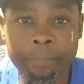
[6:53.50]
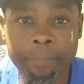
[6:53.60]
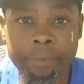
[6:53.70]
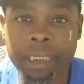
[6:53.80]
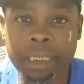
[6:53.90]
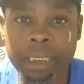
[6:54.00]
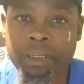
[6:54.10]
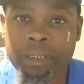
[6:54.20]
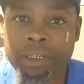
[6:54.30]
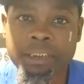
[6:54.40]
Yeah,
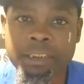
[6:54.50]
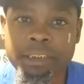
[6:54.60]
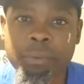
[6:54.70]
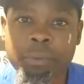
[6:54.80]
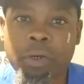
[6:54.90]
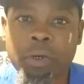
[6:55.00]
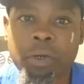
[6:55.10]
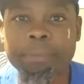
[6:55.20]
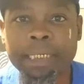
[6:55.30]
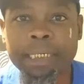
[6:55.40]
it's the
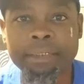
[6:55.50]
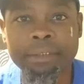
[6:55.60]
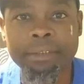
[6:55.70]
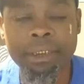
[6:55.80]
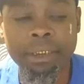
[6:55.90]
priorities, man.